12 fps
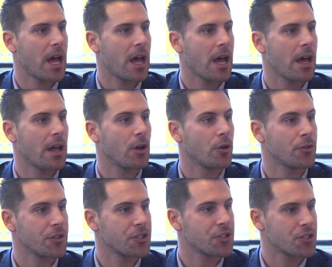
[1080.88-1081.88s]

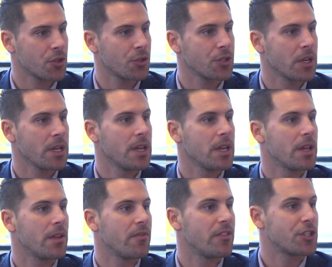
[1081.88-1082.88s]
understood
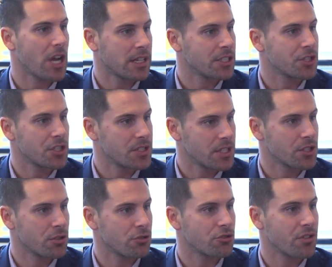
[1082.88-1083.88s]
the challenges this
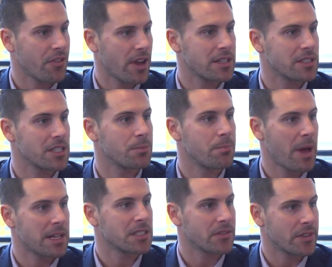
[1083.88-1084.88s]
country faces
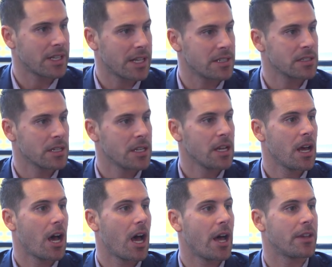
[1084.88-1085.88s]
better than Liz.
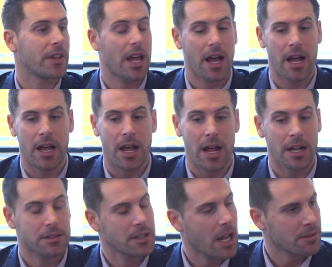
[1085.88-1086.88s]
And I
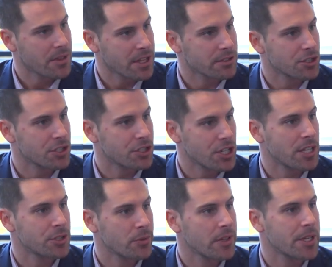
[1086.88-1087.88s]
think she
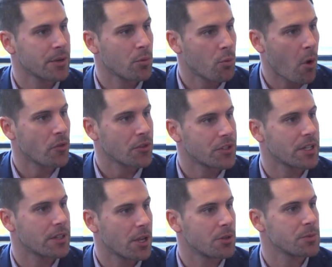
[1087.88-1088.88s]
genuinely
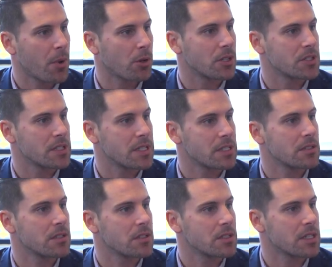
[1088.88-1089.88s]
wanted those policies
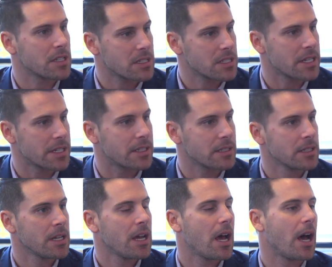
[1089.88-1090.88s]
to succeed.
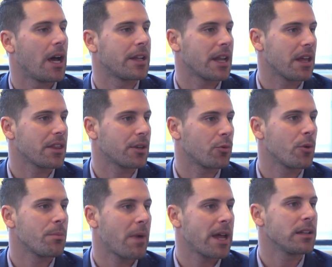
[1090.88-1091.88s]
And I think
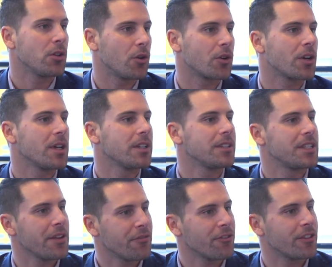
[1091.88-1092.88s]
we may look
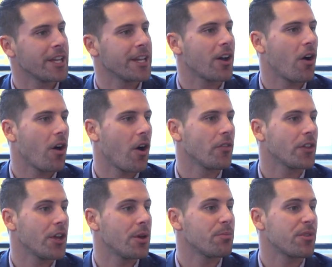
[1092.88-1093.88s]
differently on
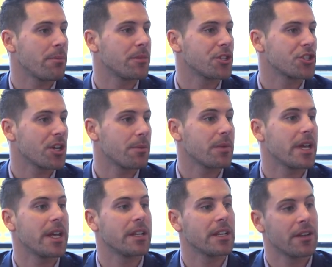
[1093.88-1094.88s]
her premiership
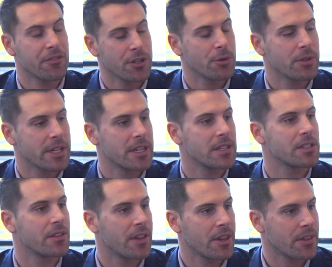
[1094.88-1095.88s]
in a few
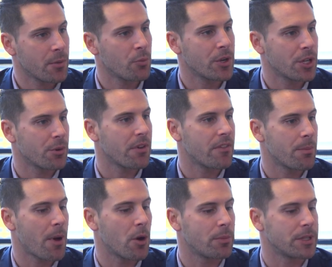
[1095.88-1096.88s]
years than we do at the
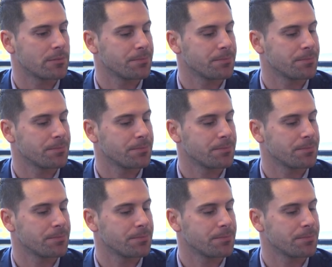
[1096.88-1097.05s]
moment.